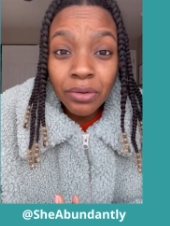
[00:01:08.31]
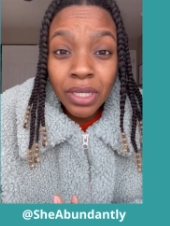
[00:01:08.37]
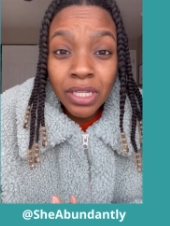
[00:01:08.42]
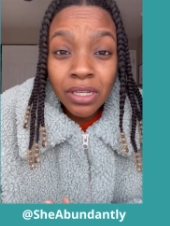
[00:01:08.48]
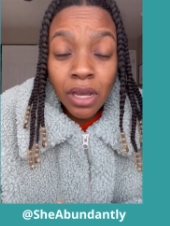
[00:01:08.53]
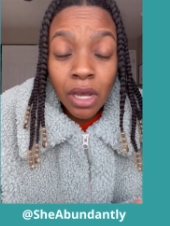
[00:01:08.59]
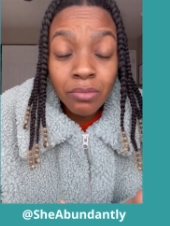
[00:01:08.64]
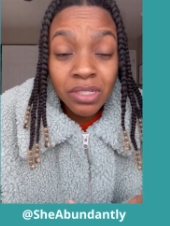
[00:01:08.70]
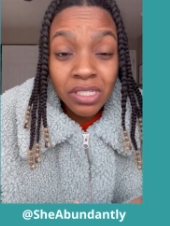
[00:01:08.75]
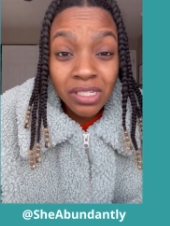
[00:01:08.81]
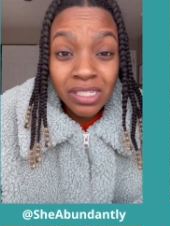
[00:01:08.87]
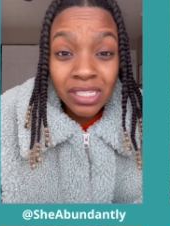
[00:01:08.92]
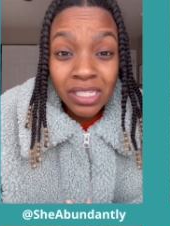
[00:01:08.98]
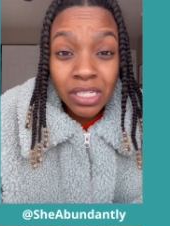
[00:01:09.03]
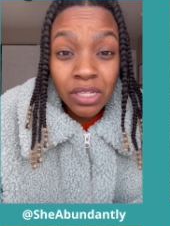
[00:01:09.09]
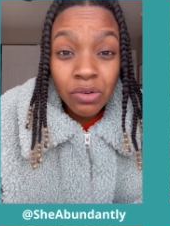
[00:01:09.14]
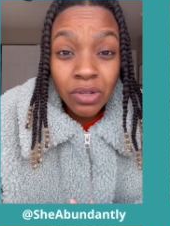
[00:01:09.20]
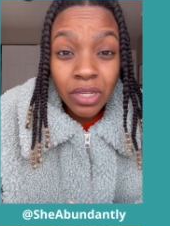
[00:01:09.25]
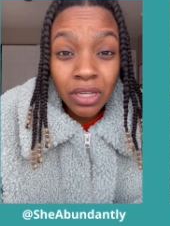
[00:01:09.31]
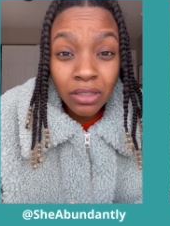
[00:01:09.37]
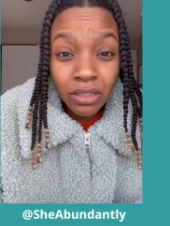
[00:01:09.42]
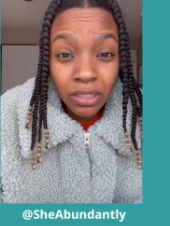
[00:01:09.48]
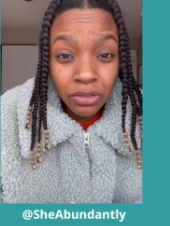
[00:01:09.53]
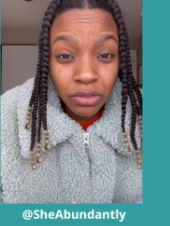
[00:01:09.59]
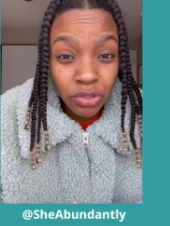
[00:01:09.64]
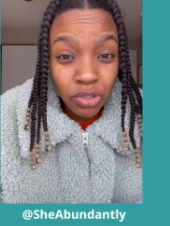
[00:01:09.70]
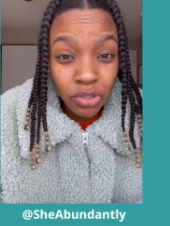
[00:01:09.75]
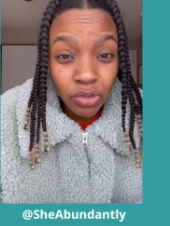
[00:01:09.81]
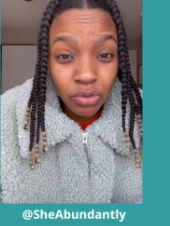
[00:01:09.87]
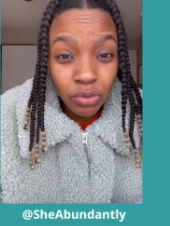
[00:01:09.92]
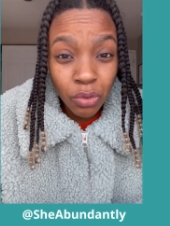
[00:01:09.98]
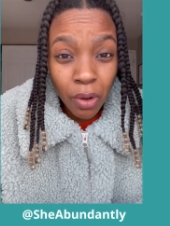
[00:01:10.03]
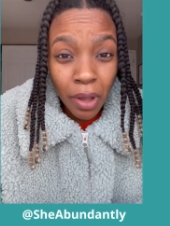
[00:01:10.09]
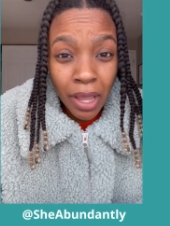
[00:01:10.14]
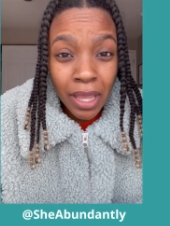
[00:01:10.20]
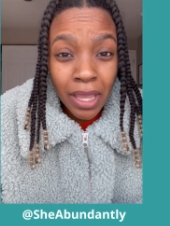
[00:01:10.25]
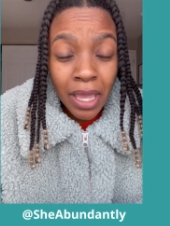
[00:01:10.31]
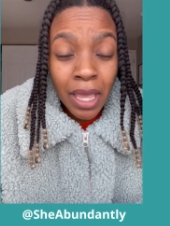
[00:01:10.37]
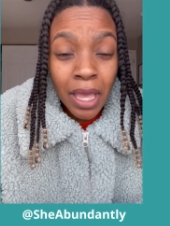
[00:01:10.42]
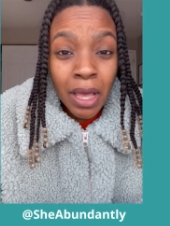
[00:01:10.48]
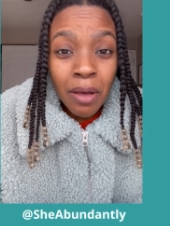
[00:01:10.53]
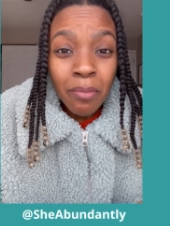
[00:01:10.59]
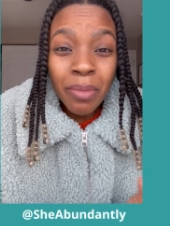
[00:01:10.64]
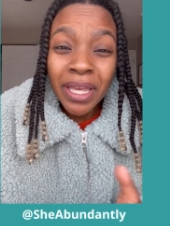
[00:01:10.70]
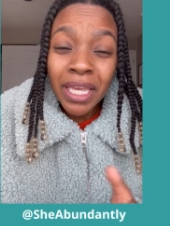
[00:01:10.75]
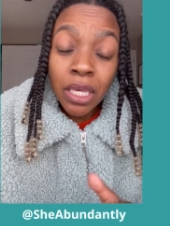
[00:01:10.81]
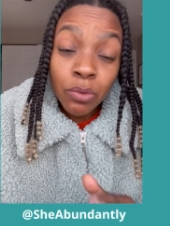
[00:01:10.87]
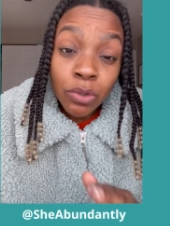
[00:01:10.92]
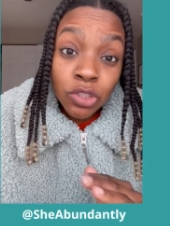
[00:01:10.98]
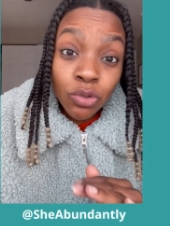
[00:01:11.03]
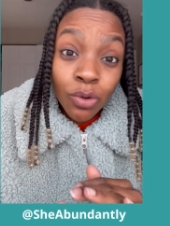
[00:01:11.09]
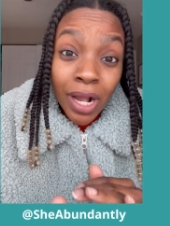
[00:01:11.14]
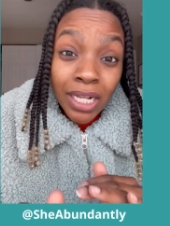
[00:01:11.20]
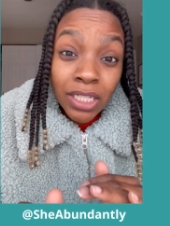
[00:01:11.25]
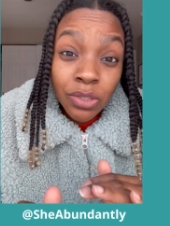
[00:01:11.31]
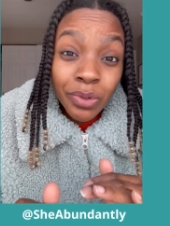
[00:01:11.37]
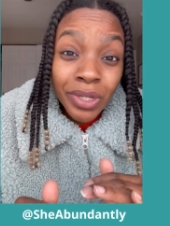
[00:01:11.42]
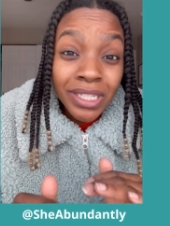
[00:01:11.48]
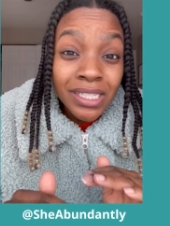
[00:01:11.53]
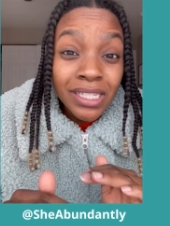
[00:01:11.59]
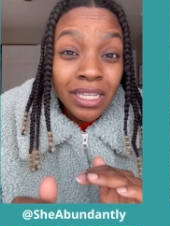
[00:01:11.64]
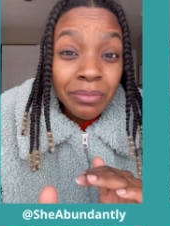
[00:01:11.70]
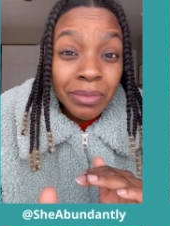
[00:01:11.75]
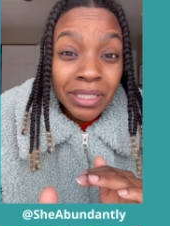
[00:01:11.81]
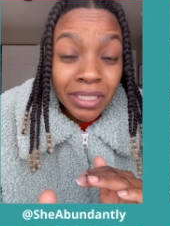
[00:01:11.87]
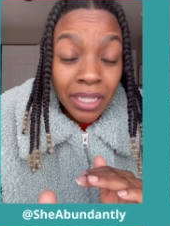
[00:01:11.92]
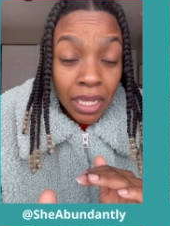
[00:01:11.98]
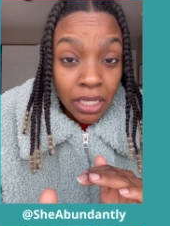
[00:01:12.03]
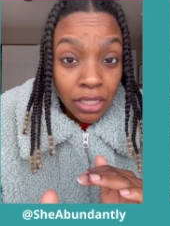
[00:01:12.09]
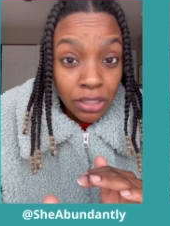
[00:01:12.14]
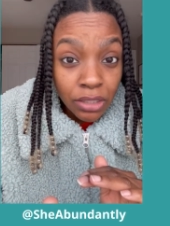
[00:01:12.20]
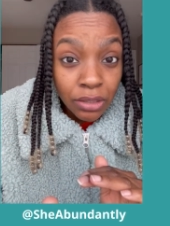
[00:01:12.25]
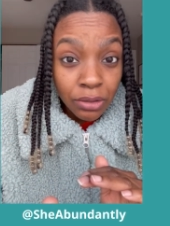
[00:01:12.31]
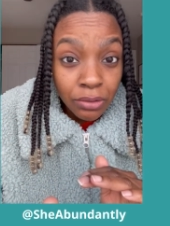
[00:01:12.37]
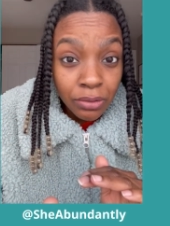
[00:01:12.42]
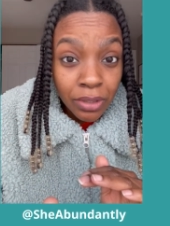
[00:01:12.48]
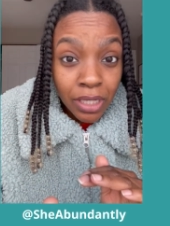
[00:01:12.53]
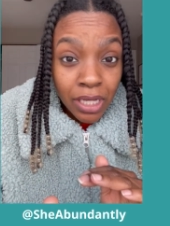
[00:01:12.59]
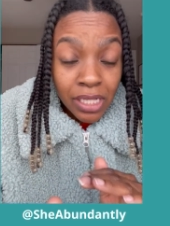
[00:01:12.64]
He comes to steal, kill, and destroy, but he will try to intimidate you.